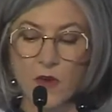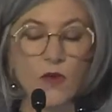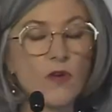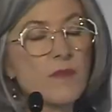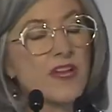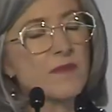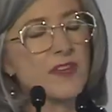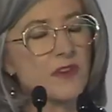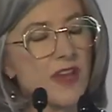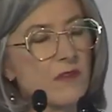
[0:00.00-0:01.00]
or maybe
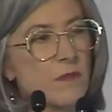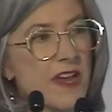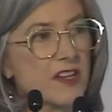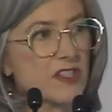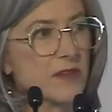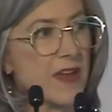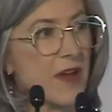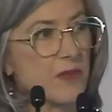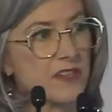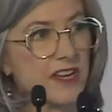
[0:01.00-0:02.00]
you have a passion
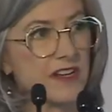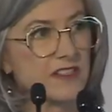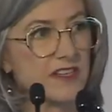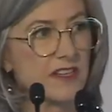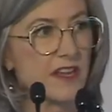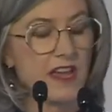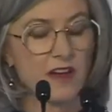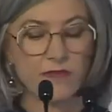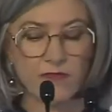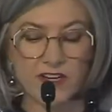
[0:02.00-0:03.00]
about protecting our
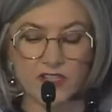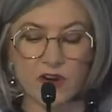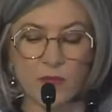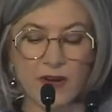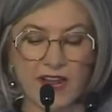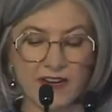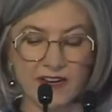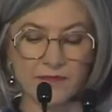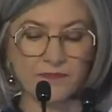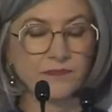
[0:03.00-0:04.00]
fragile
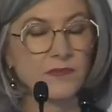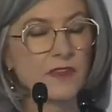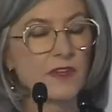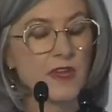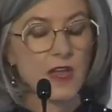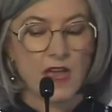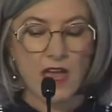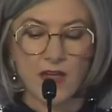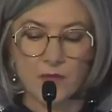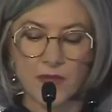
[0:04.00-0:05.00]
planet.
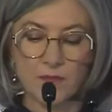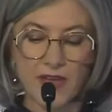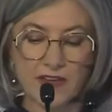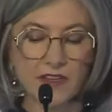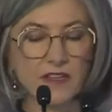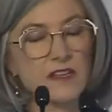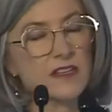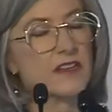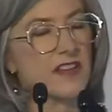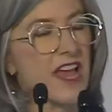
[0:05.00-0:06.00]
Um, but
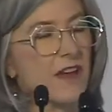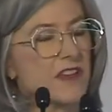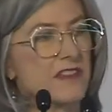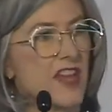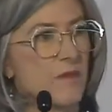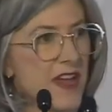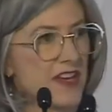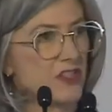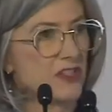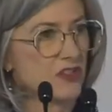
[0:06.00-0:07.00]
having that
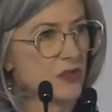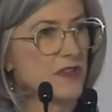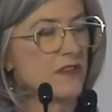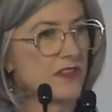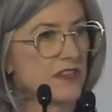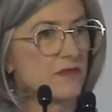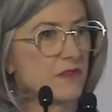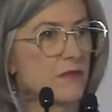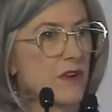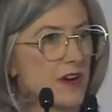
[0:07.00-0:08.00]
passion and doing things for
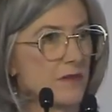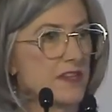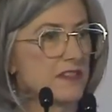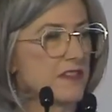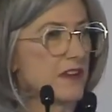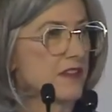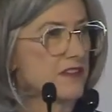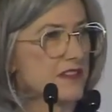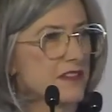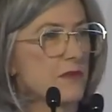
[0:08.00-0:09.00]
the right reason, I
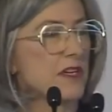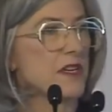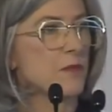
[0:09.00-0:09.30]
think, is really